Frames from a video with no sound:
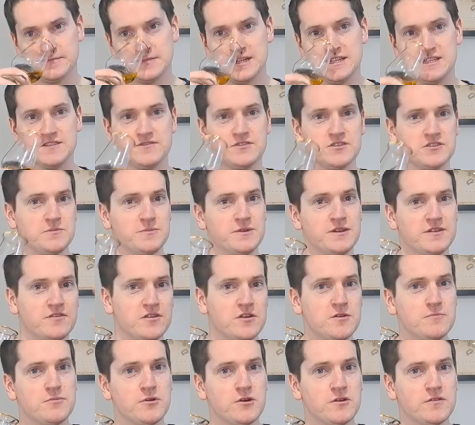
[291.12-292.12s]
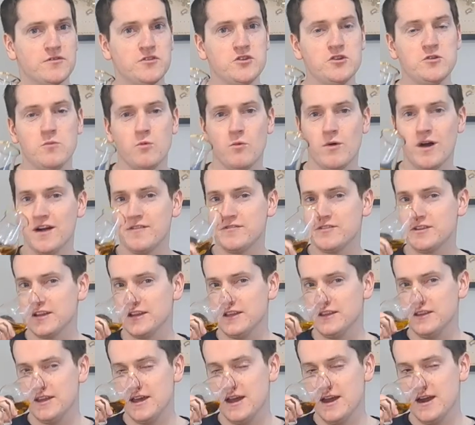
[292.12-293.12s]
as if there's a bit of perfume wafting
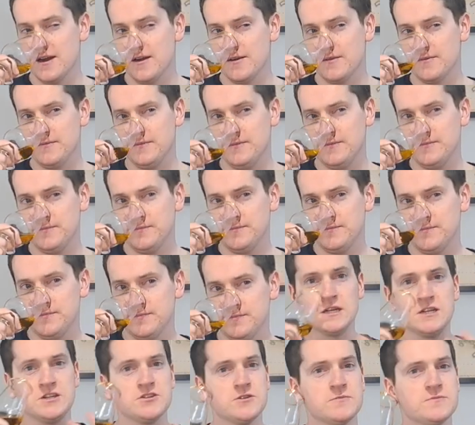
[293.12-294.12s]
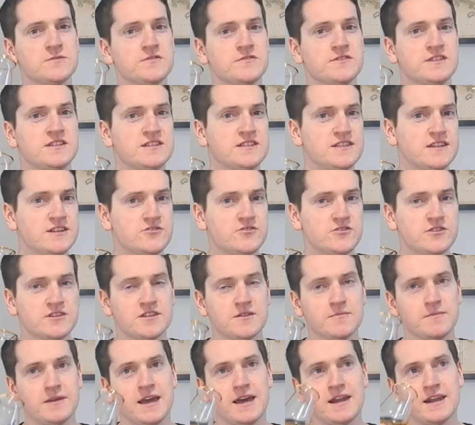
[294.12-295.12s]
in the air. In terms of
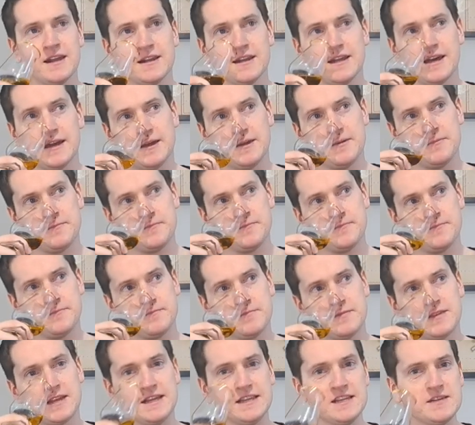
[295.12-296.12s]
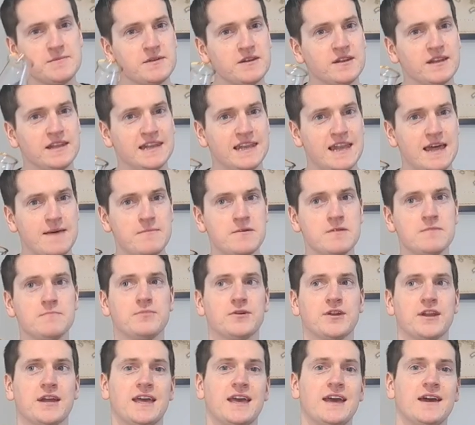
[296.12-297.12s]
citrus, I'm getting like a little bit of lemon,
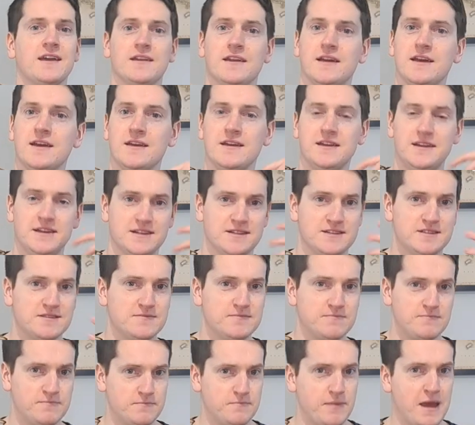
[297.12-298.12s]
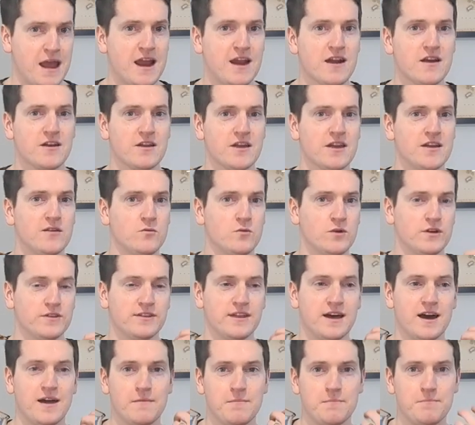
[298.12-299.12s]
but again, it's paired in with
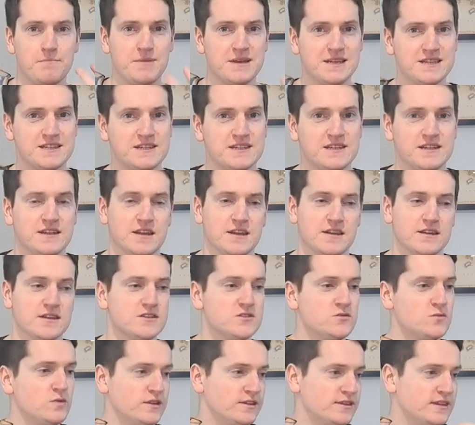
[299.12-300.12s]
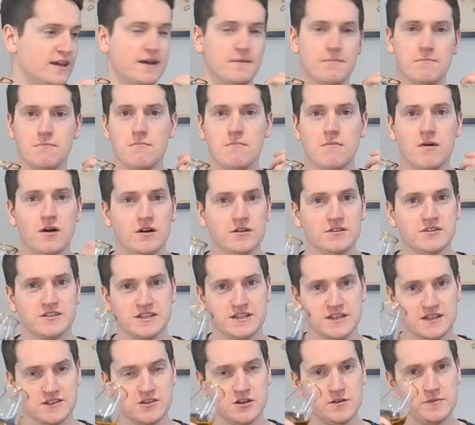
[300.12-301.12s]
that biscuitiness, with that
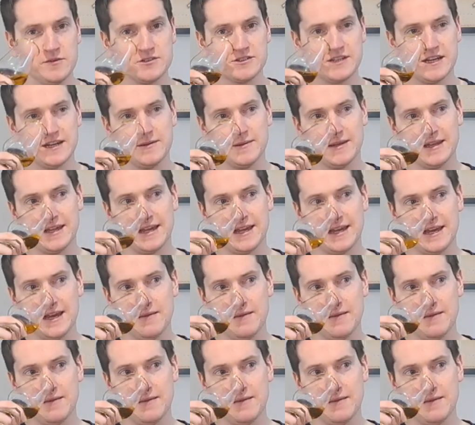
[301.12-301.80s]
maltiness, almost kind of like